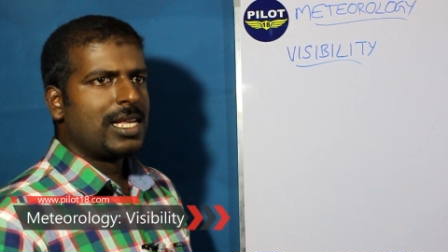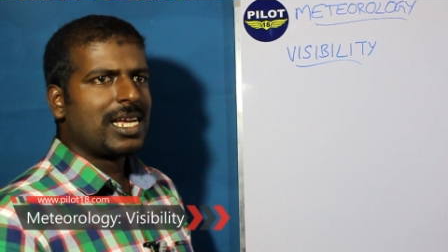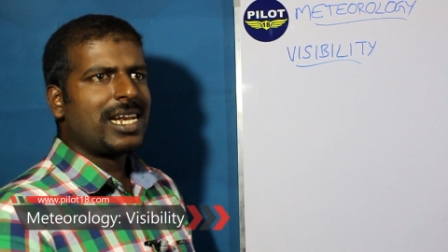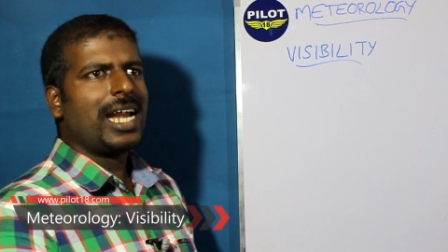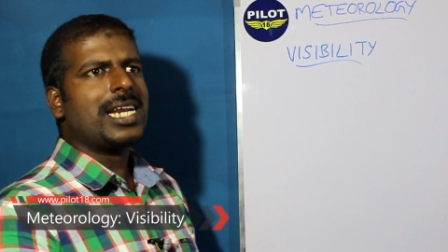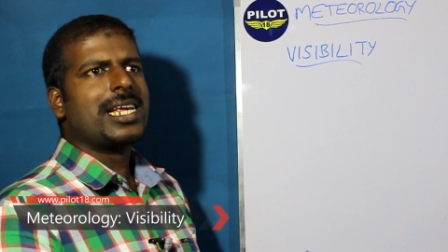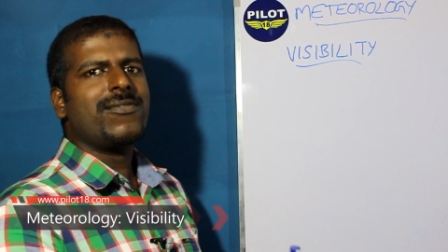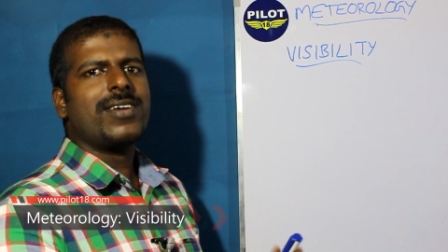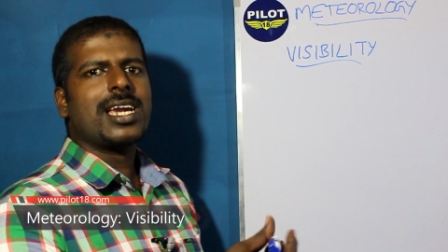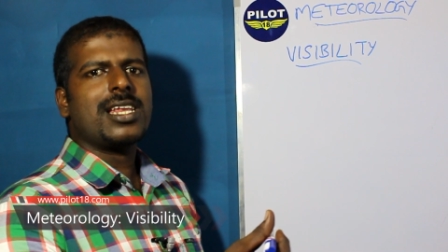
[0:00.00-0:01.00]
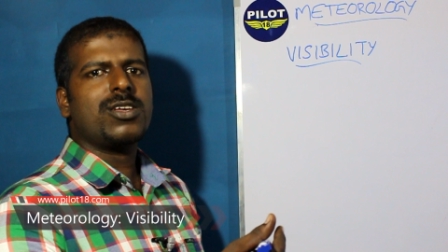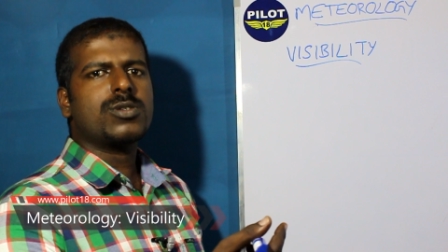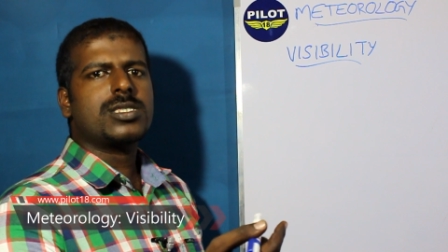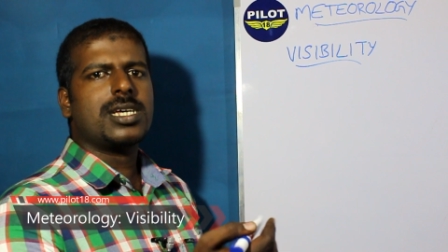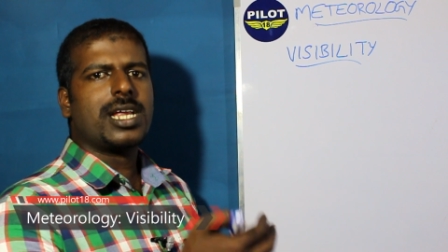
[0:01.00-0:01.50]
in the night time we can
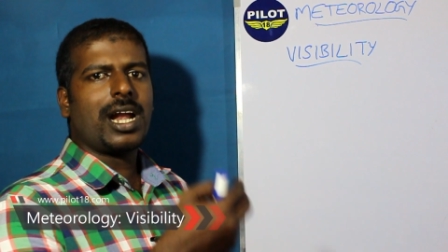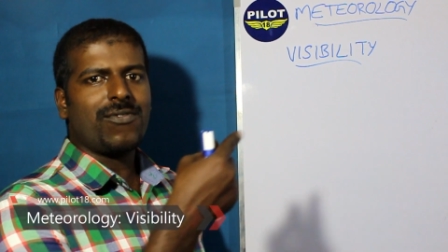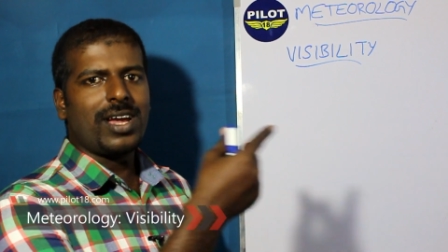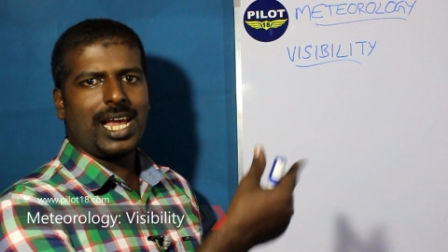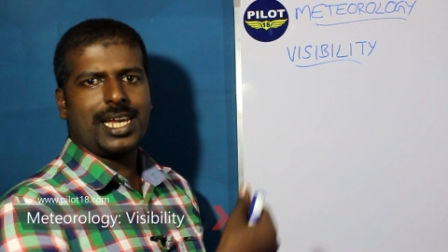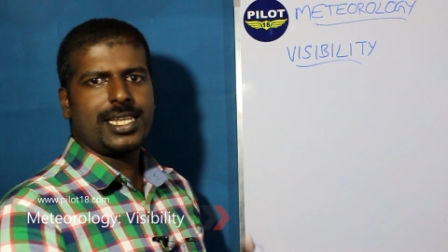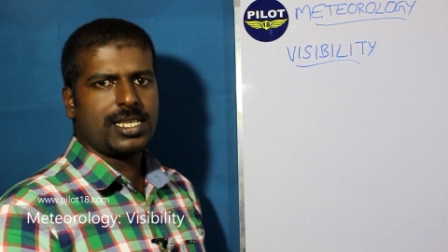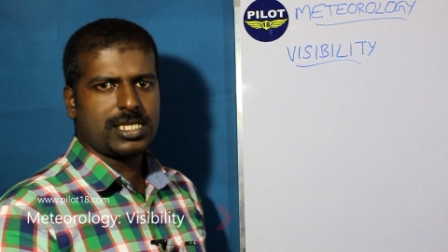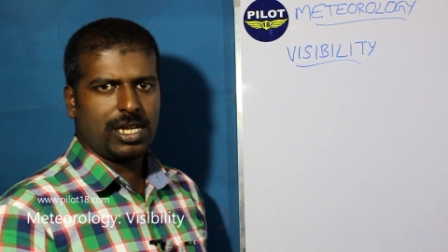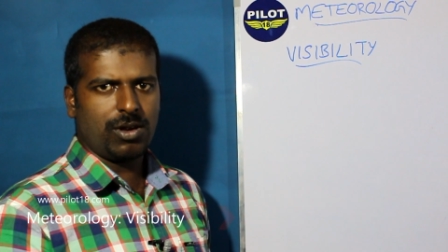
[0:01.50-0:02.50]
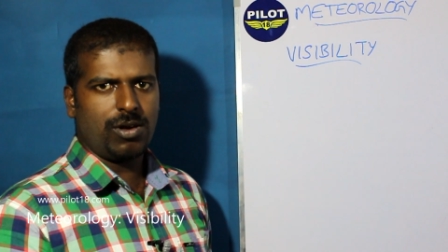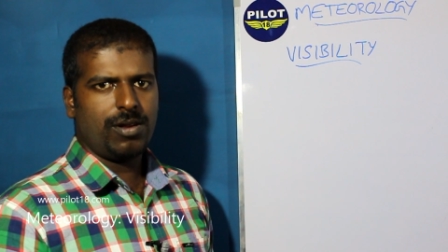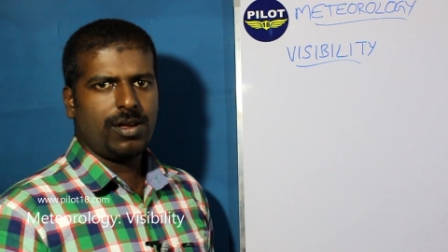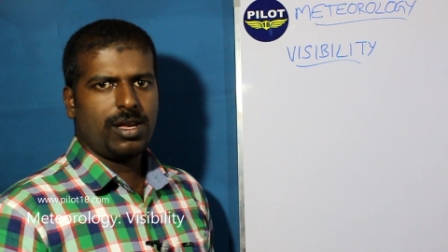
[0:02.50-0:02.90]
use runway lightings and all